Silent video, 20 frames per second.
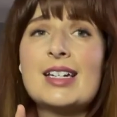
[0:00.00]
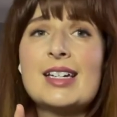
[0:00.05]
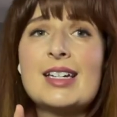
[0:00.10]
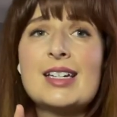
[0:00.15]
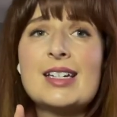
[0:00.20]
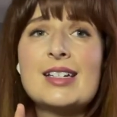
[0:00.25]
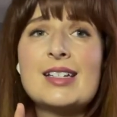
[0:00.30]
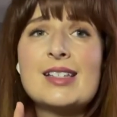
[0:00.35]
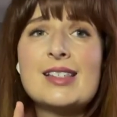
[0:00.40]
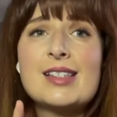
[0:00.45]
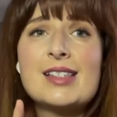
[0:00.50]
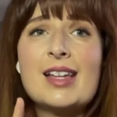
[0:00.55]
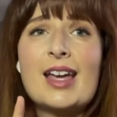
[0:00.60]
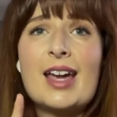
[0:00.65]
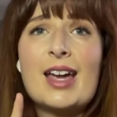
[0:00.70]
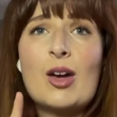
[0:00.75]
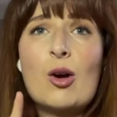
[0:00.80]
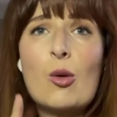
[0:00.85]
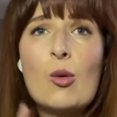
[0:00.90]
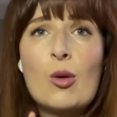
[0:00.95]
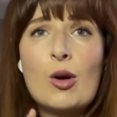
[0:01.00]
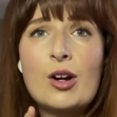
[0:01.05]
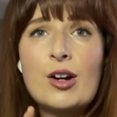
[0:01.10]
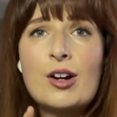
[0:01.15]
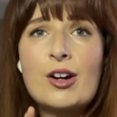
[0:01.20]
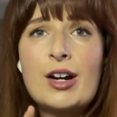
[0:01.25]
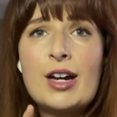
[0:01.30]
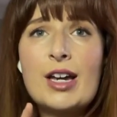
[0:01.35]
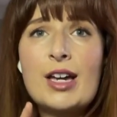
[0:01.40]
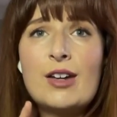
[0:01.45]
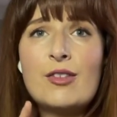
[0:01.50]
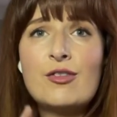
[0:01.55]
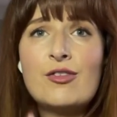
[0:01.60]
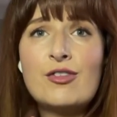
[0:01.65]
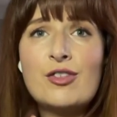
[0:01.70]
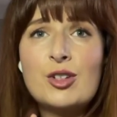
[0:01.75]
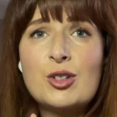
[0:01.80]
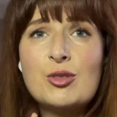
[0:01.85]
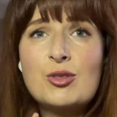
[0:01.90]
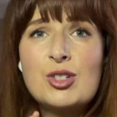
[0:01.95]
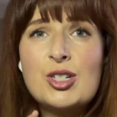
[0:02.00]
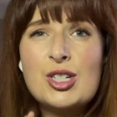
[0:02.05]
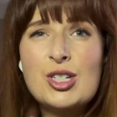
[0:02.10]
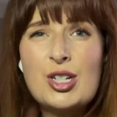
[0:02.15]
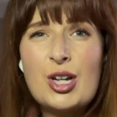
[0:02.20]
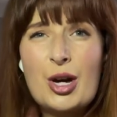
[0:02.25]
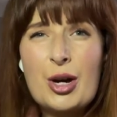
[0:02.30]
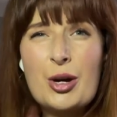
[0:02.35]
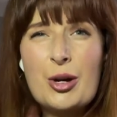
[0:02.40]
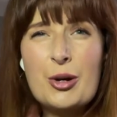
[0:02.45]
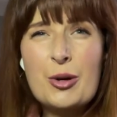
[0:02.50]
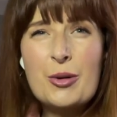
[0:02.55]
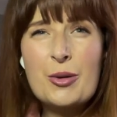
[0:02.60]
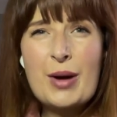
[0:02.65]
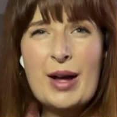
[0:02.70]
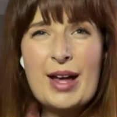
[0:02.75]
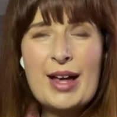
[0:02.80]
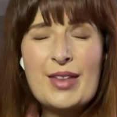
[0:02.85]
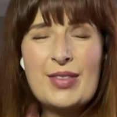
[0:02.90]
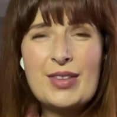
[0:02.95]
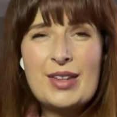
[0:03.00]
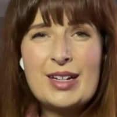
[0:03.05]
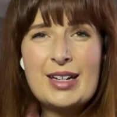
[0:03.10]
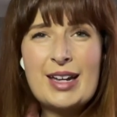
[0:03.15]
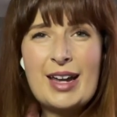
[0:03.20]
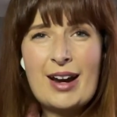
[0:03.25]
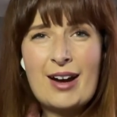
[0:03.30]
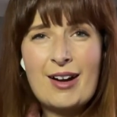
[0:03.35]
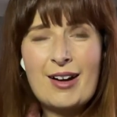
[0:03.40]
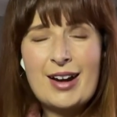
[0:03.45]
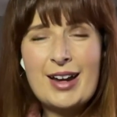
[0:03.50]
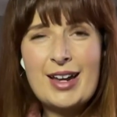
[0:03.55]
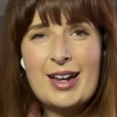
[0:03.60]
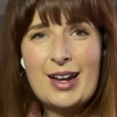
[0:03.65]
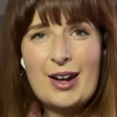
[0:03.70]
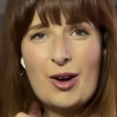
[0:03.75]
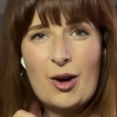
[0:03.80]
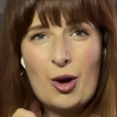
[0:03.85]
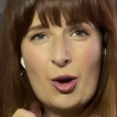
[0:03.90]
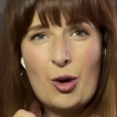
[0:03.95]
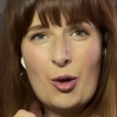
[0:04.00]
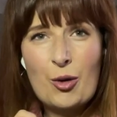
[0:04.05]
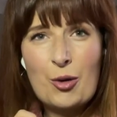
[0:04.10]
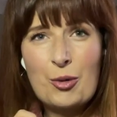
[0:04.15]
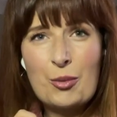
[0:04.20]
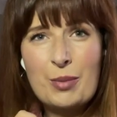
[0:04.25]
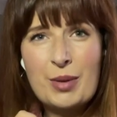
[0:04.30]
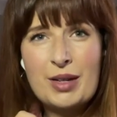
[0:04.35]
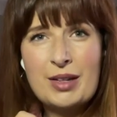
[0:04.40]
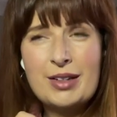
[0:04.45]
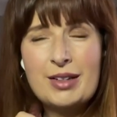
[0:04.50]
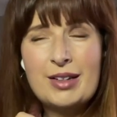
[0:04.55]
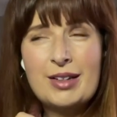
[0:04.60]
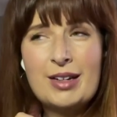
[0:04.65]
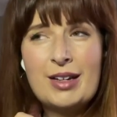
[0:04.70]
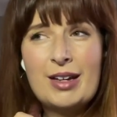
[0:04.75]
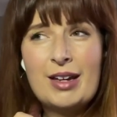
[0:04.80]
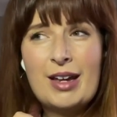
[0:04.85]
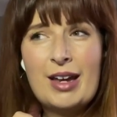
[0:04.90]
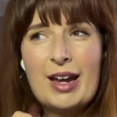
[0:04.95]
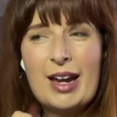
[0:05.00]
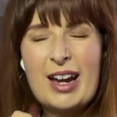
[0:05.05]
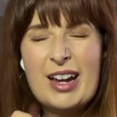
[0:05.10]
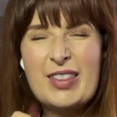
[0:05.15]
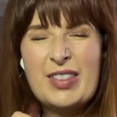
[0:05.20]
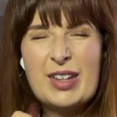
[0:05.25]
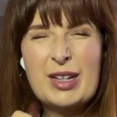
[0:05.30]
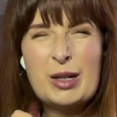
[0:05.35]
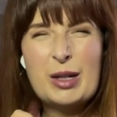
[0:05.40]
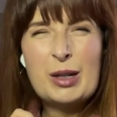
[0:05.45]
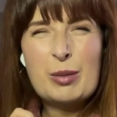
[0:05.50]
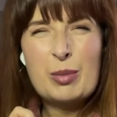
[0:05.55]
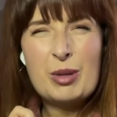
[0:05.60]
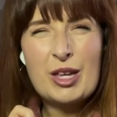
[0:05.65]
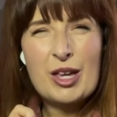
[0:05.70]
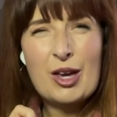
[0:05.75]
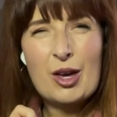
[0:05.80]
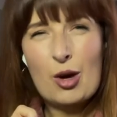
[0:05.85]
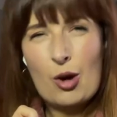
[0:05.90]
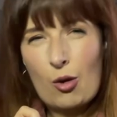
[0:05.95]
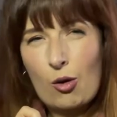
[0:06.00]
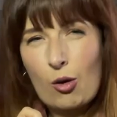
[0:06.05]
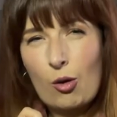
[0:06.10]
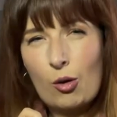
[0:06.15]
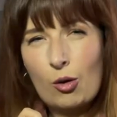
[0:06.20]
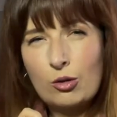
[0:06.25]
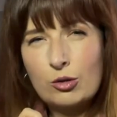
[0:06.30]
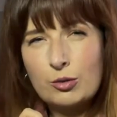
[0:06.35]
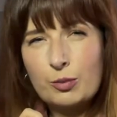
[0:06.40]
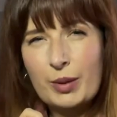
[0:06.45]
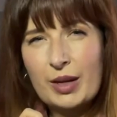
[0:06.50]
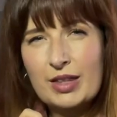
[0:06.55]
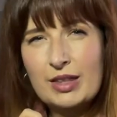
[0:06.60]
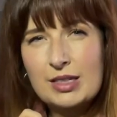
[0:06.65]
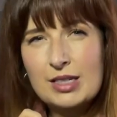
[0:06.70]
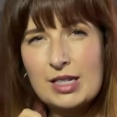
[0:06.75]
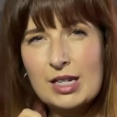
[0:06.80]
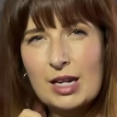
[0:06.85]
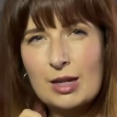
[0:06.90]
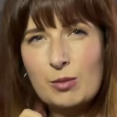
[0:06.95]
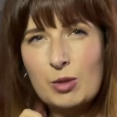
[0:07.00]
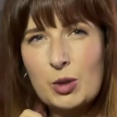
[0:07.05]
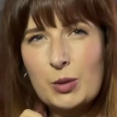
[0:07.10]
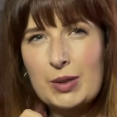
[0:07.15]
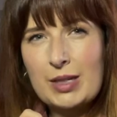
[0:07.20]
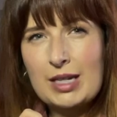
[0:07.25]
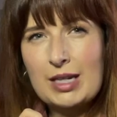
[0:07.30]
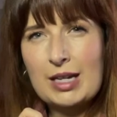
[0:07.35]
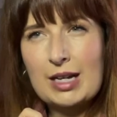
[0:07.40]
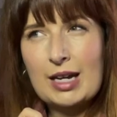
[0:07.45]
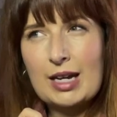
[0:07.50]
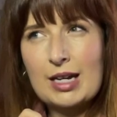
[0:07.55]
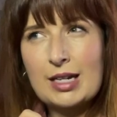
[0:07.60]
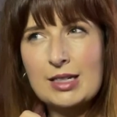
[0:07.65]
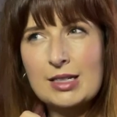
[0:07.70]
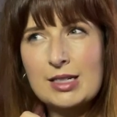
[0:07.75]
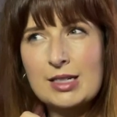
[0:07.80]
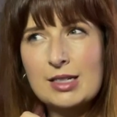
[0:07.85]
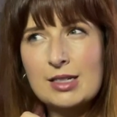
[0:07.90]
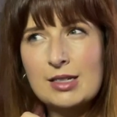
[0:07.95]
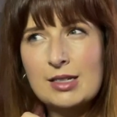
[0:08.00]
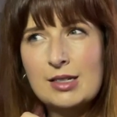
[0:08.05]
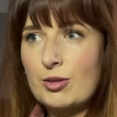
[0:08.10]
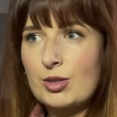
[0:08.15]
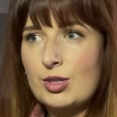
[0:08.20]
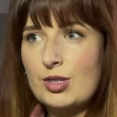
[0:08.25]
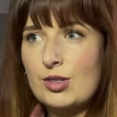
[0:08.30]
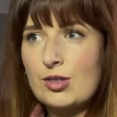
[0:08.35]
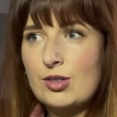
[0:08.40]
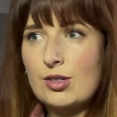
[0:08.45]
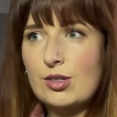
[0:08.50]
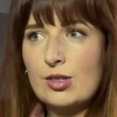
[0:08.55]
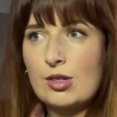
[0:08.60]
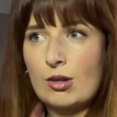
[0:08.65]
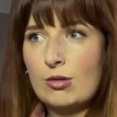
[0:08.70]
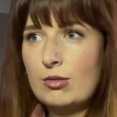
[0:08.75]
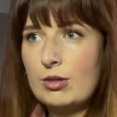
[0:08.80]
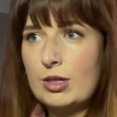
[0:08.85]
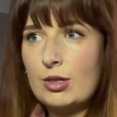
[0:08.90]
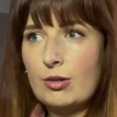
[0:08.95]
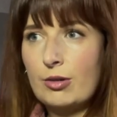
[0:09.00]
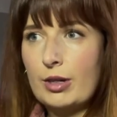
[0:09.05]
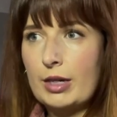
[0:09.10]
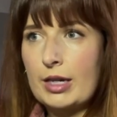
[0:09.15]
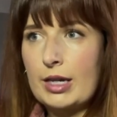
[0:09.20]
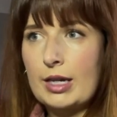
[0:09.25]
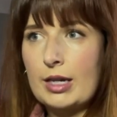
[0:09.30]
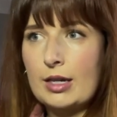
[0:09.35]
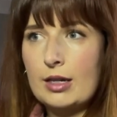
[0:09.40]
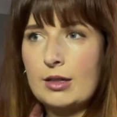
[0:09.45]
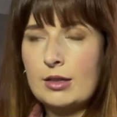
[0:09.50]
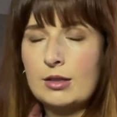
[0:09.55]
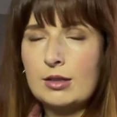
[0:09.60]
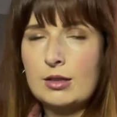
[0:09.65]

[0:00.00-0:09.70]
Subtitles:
Is like ordering food to go and then carrying it home and then it being cold by the time you eat it, which is so annoying.